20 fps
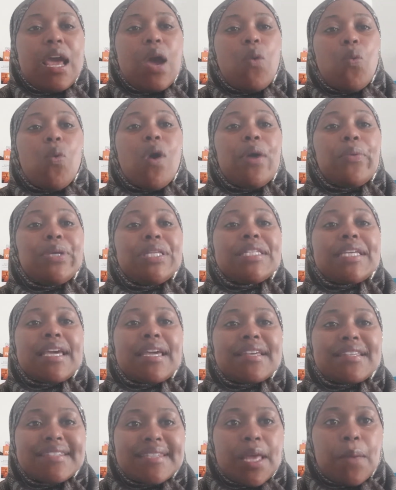Why are we
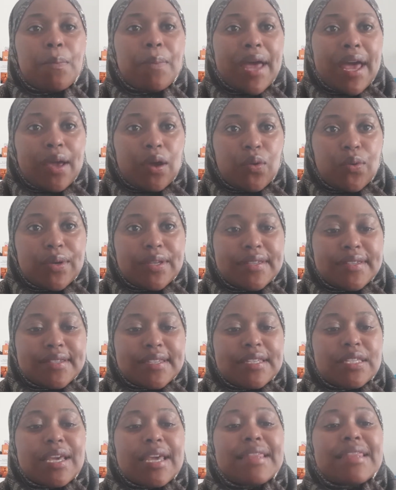taking a step
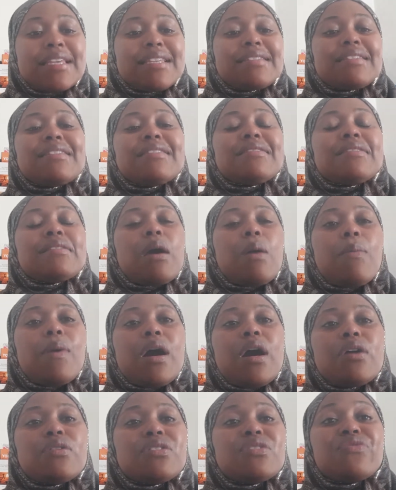backwards? And this is
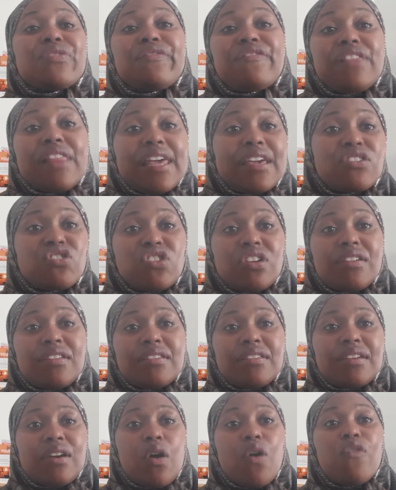about
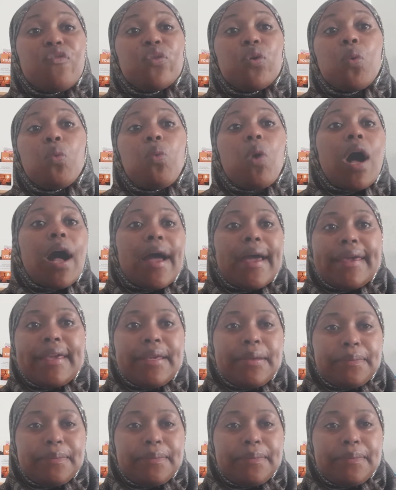reflection of your why.